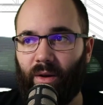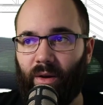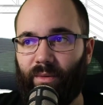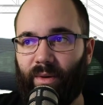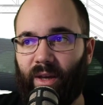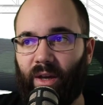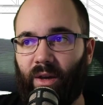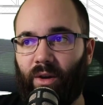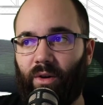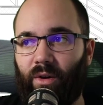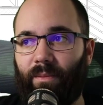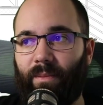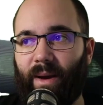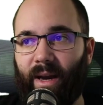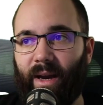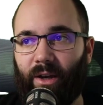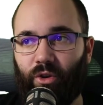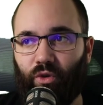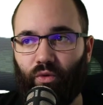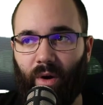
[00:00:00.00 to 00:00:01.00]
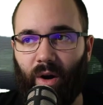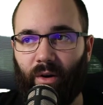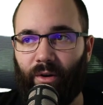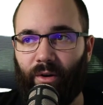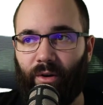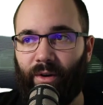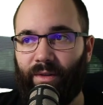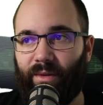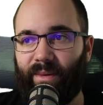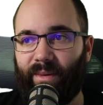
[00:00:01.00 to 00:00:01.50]
we can go back to
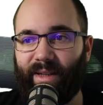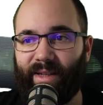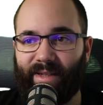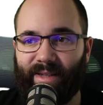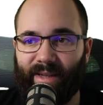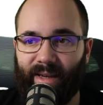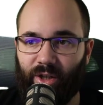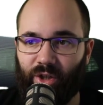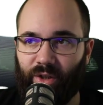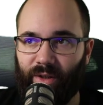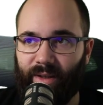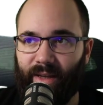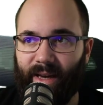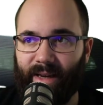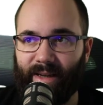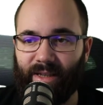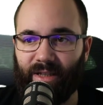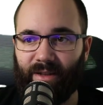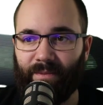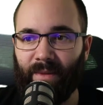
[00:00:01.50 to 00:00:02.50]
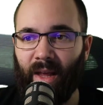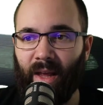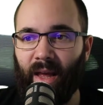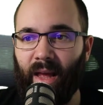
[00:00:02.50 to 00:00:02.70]
our 3D section text.